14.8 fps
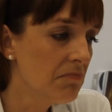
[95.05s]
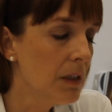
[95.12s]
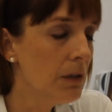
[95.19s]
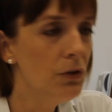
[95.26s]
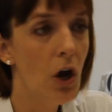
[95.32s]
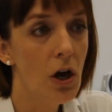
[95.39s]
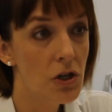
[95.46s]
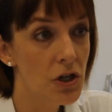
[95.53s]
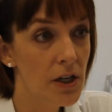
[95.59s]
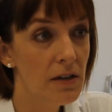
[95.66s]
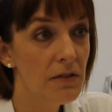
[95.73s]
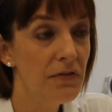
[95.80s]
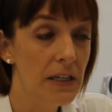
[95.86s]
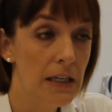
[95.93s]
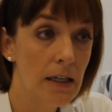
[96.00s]

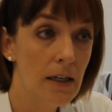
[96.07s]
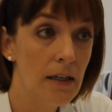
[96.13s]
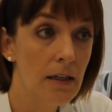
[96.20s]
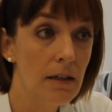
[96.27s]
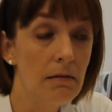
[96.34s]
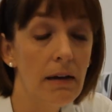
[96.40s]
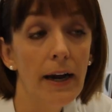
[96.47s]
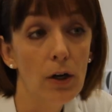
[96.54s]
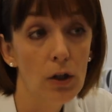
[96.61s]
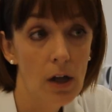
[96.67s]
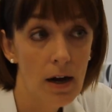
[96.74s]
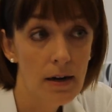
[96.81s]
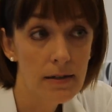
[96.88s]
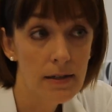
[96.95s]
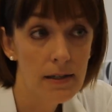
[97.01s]
nausea, fatigue, and hair
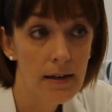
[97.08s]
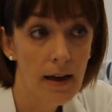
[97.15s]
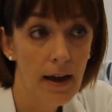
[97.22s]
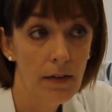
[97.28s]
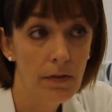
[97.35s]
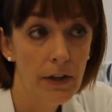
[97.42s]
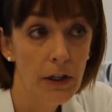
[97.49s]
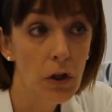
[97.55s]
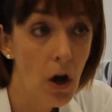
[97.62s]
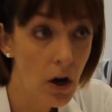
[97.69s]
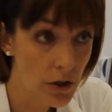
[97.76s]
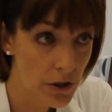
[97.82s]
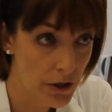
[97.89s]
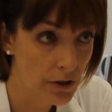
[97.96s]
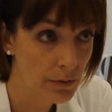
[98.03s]
loss, and the
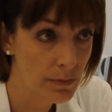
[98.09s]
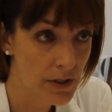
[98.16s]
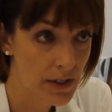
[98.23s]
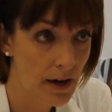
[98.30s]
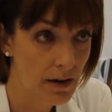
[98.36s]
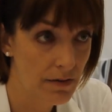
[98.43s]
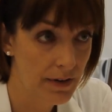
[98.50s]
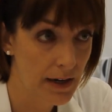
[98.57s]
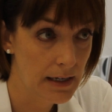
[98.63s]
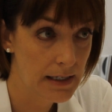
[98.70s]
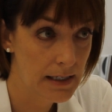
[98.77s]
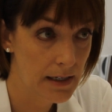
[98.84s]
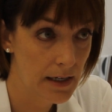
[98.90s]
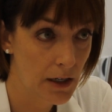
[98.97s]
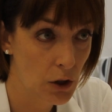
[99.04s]
long term side
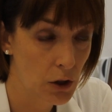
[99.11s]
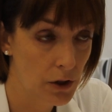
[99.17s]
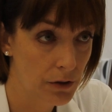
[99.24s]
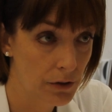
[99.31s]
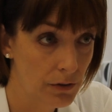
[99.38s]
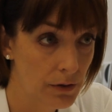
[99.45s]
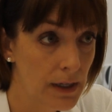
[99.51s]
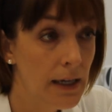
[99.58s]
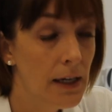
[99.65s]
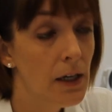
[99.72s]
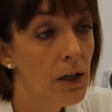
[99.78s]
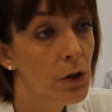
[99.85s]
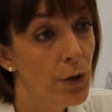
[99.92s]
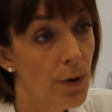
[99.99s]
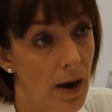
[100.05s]
effects include
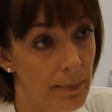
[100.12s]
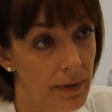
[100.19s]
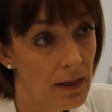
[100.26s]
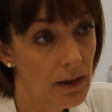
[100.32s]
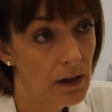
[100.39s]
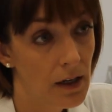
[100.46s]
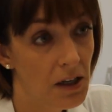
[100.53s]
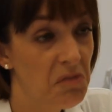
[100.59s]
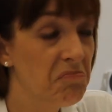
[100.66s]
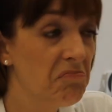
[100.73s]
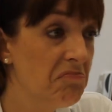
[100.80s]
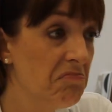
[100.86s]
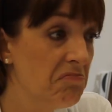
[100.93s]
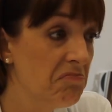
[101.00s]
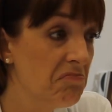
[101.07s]
neuropathy,
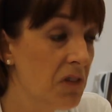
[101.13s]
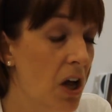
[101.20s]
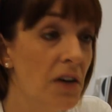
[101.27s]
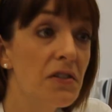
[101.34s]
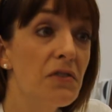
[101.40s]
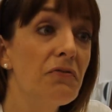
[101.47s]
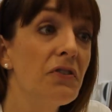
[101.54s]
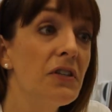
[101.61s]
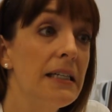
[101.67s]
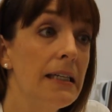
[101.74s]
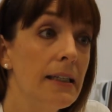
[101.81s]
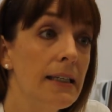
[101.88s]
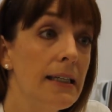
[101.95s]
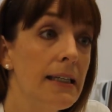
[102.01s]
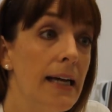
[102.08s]
loss of
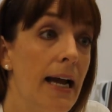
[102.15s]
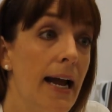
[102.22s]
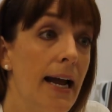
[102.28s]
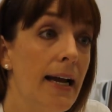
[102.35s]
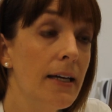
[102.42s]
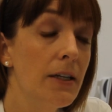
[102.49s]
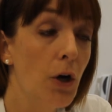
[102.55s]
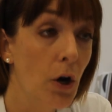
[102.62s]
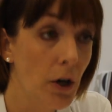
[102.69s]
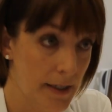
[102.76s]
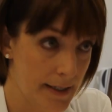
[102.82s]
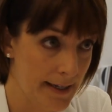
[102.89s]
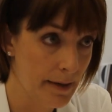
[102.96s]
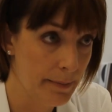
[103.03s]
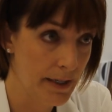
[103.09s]
fertility, and
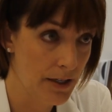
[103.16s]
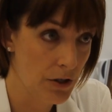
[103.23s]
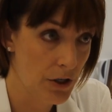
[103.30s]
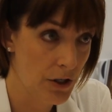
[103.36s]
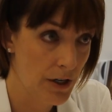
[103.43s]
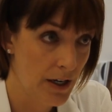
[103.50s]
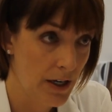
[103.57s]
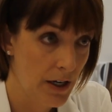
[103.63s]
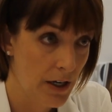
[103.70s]
heart damage.